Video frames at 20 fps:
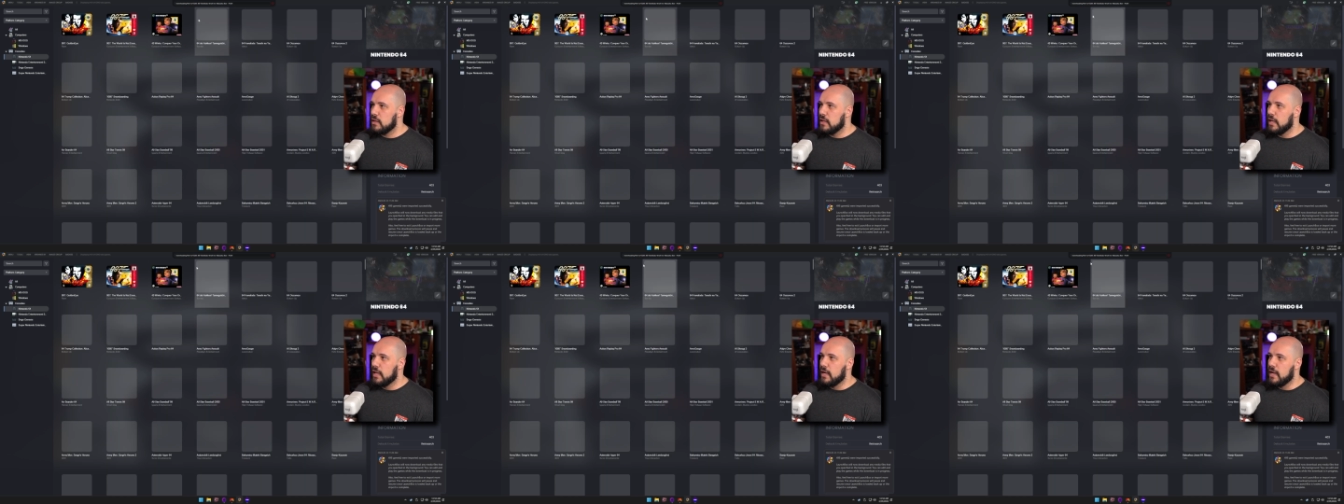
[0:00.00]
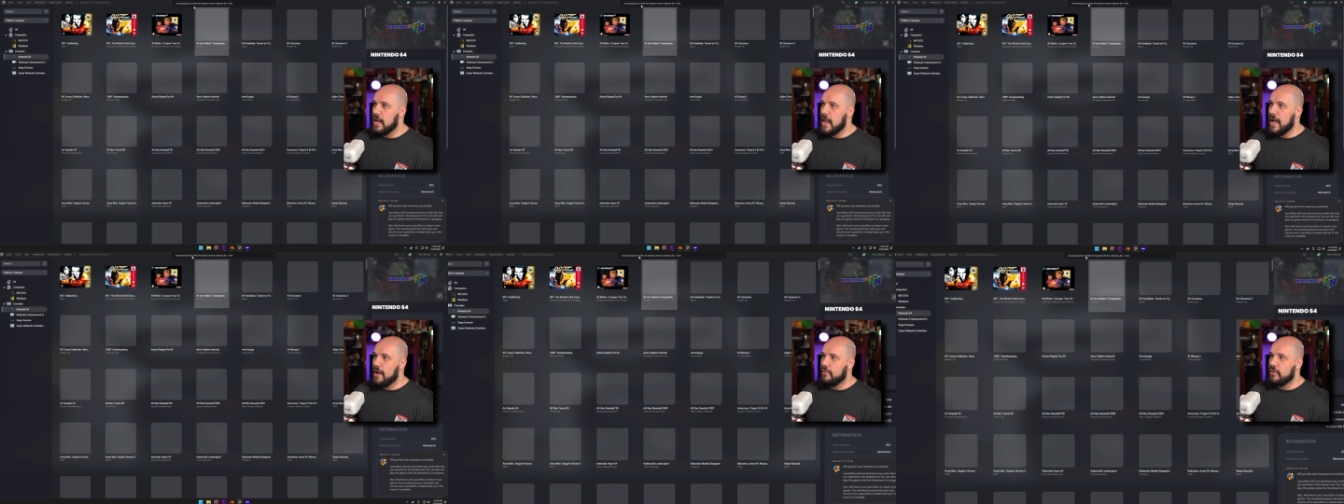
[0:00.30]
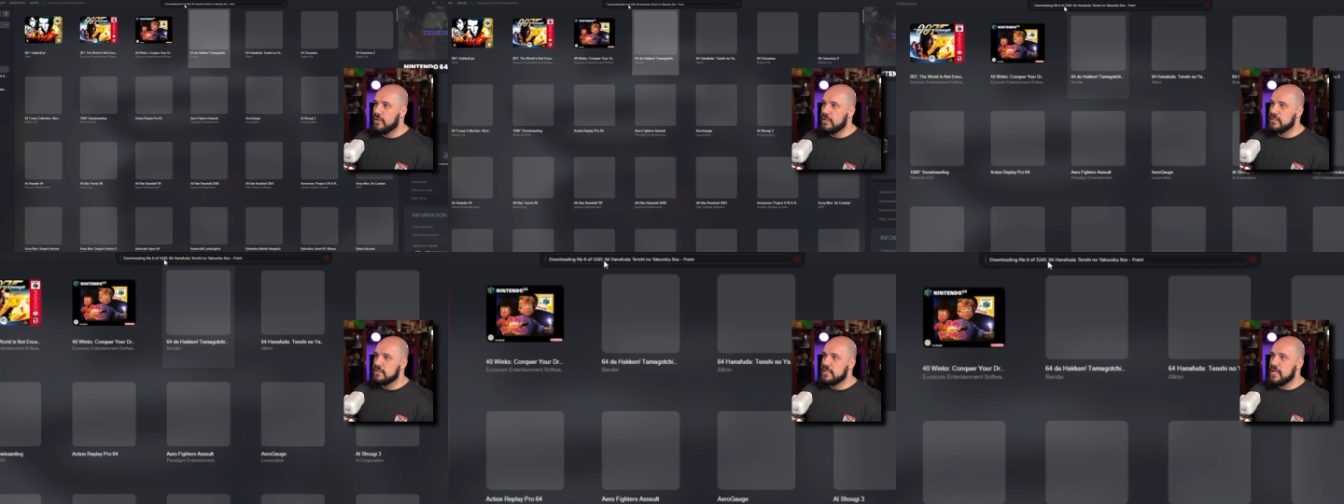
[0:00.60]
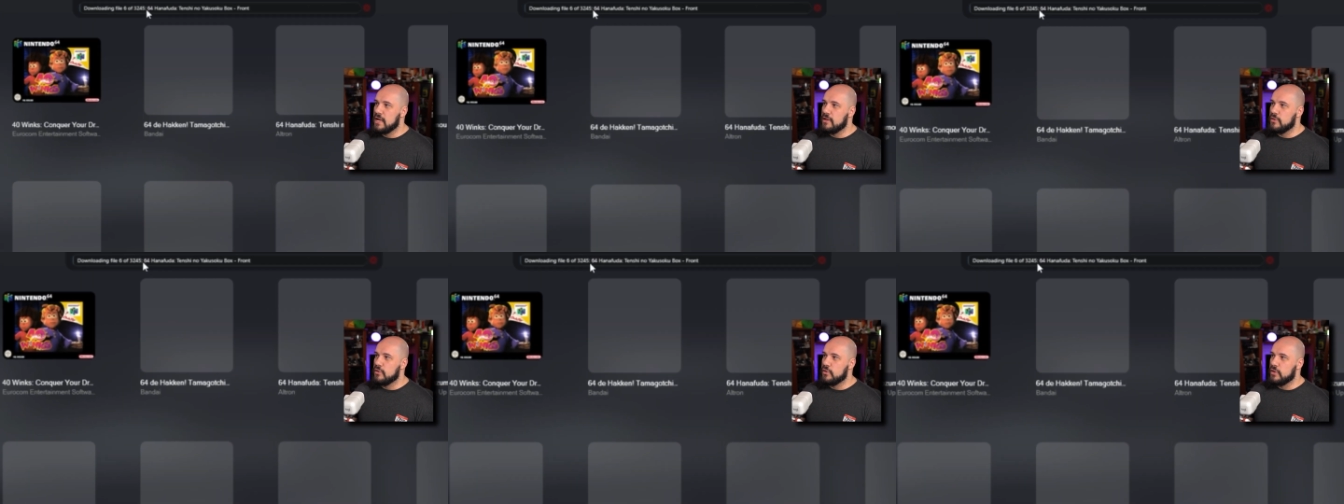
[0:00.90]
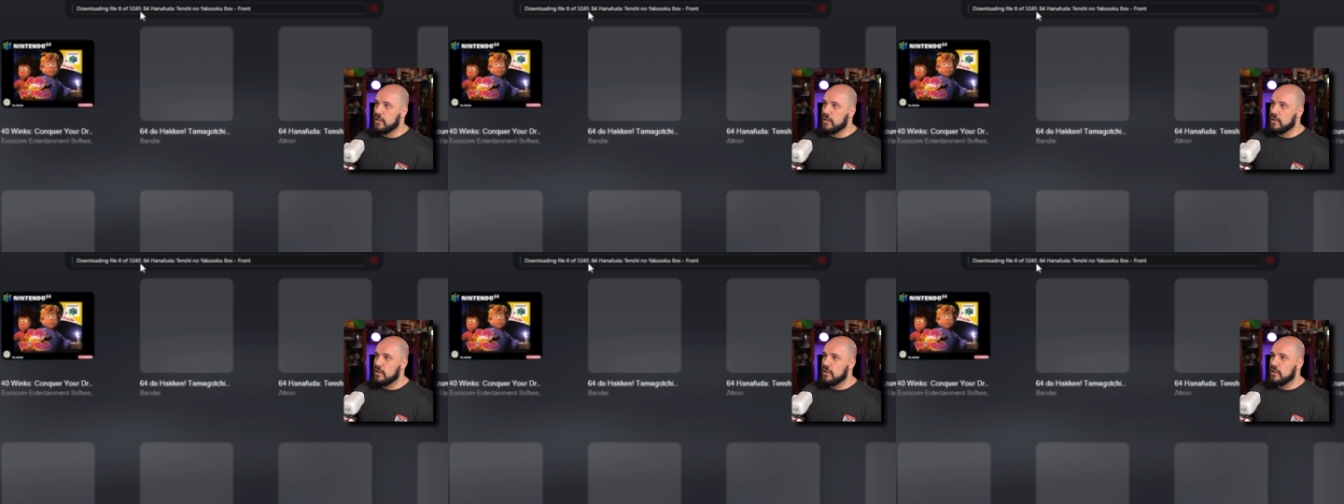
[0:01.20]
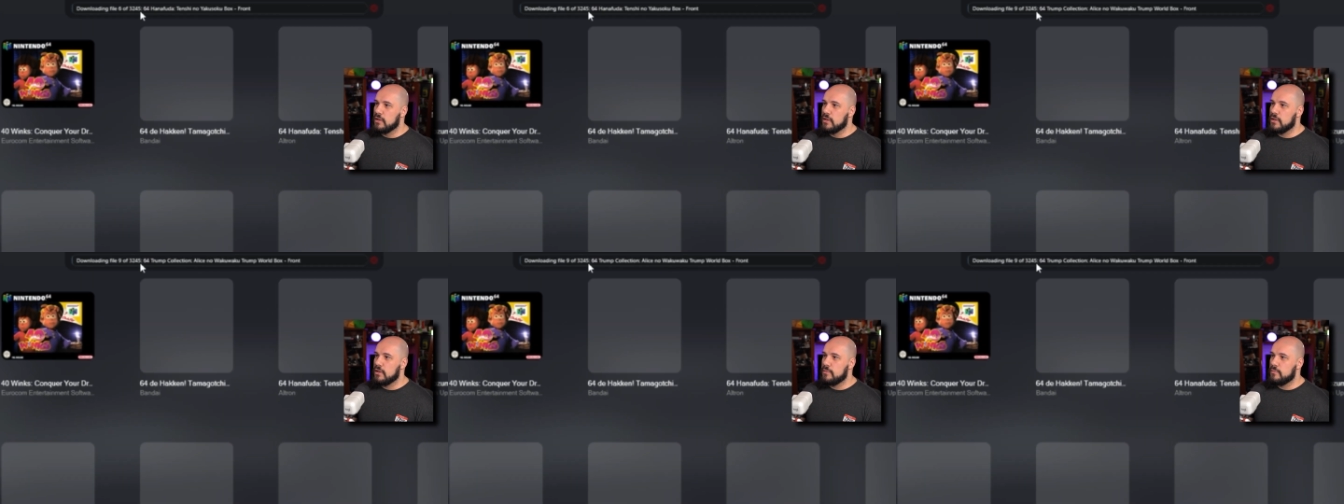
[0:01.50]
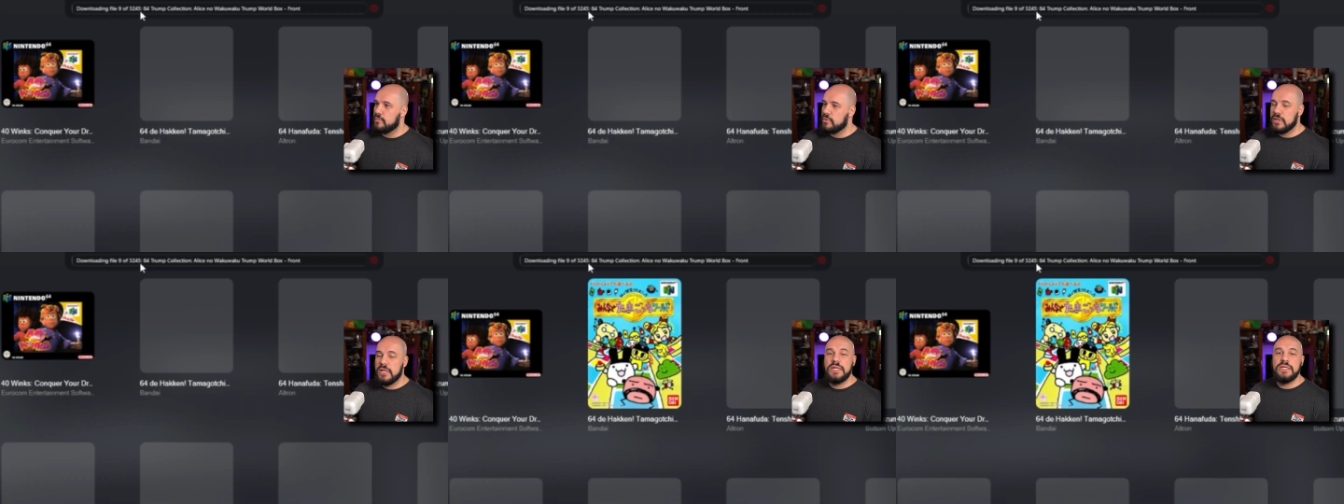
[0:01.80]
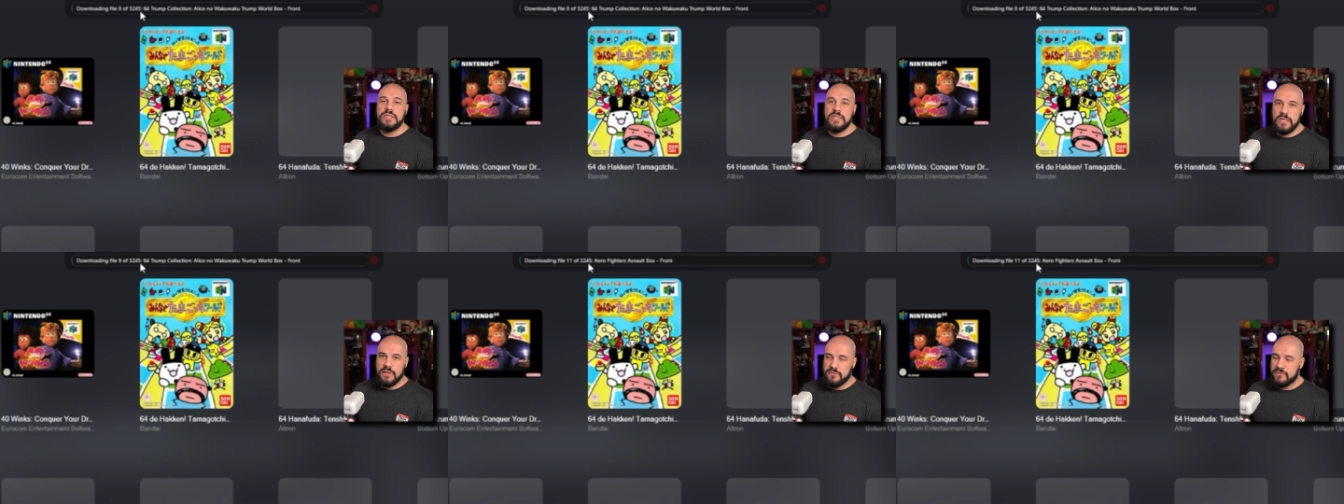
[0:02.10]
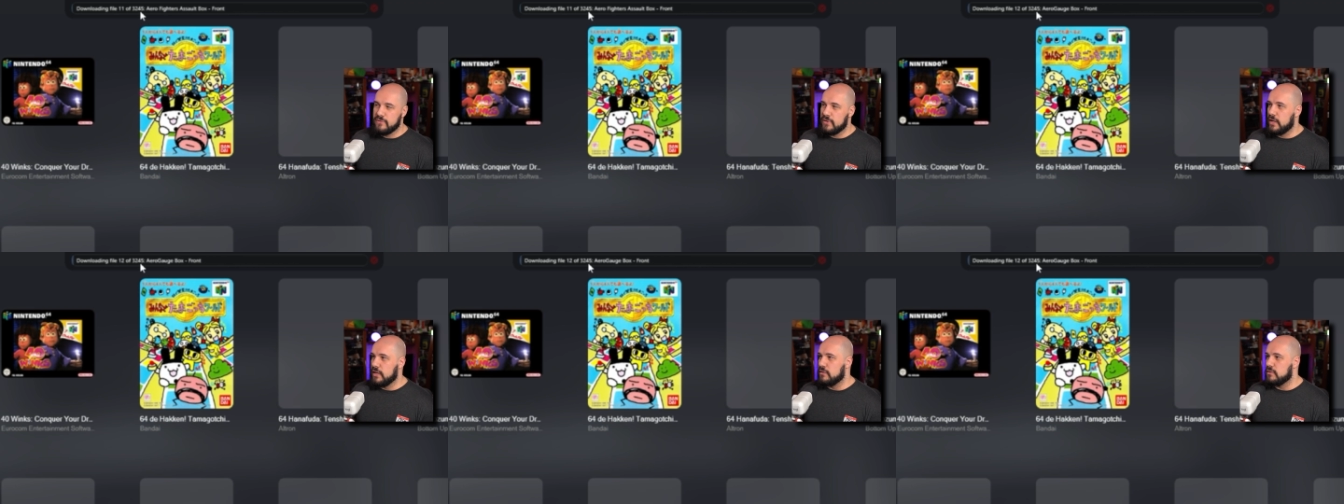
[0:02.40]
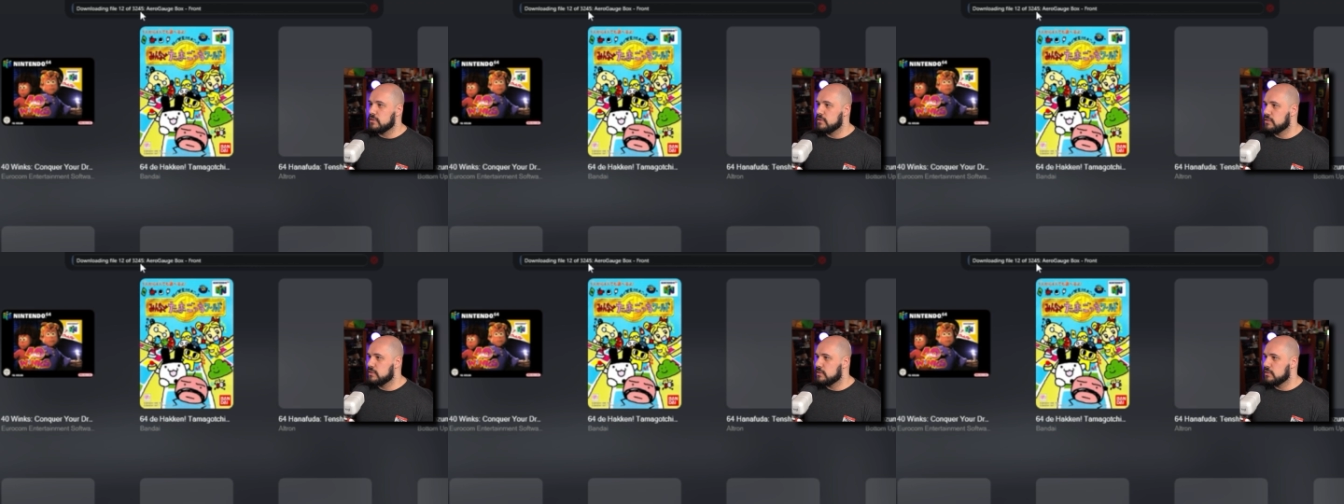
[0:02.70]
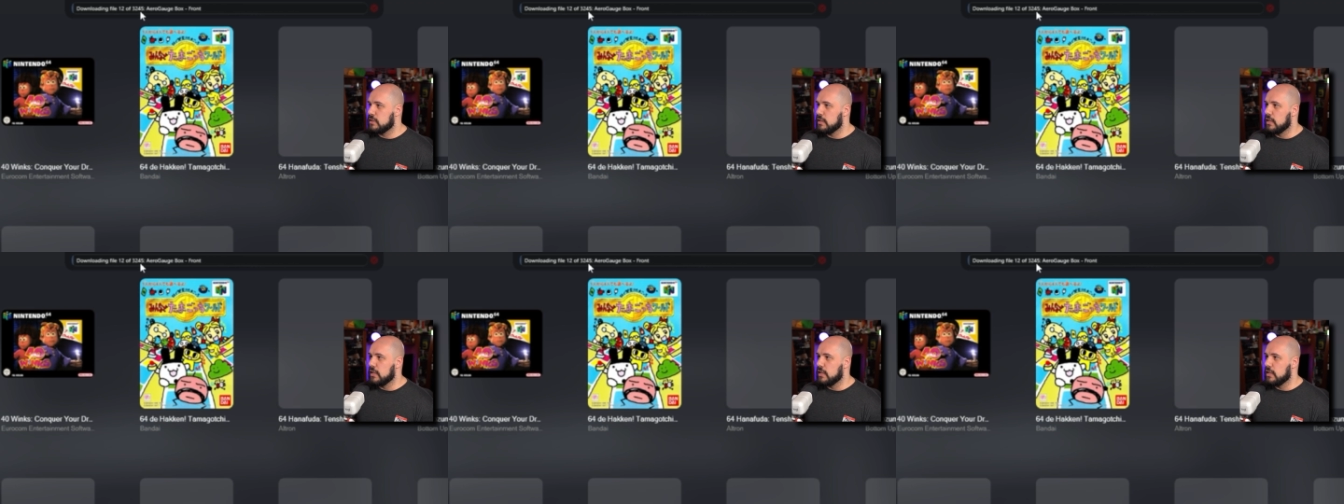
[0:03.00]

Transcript: and now it is downloading plenty of files.